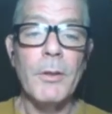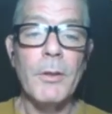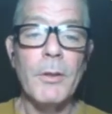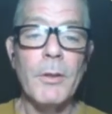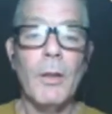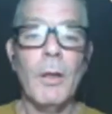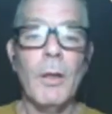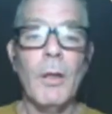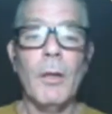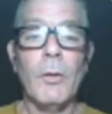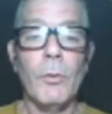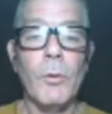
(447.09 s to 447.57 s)

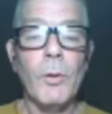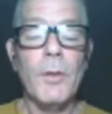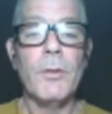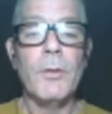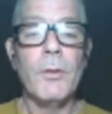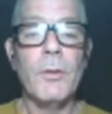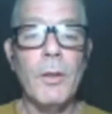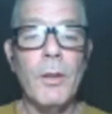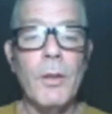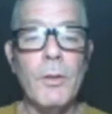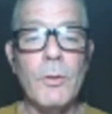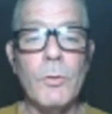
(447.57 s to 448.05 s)
Don't listen
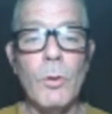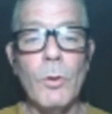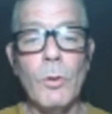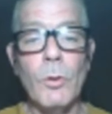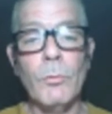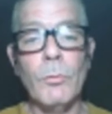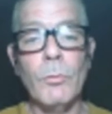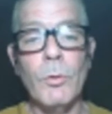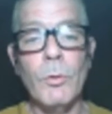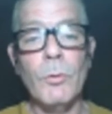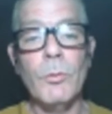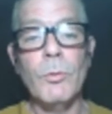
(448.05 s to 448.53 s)
to these
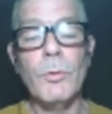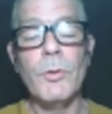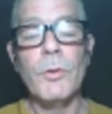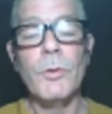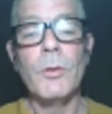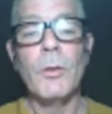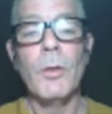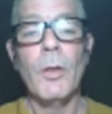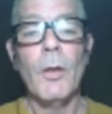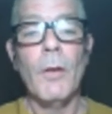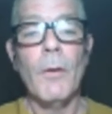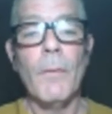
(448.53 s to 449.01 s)

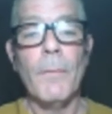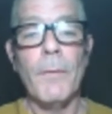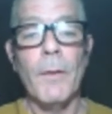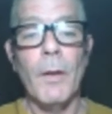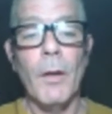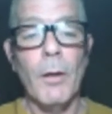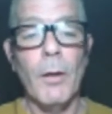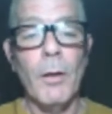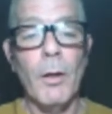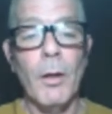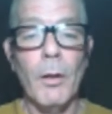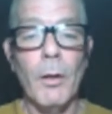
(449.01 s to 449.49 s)
gurus
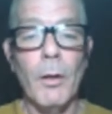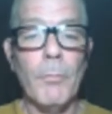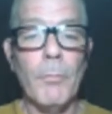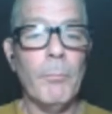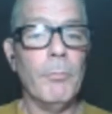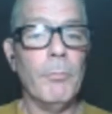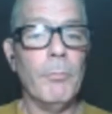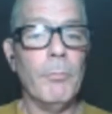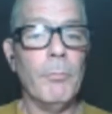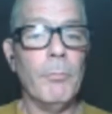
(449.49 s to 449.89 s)
uh,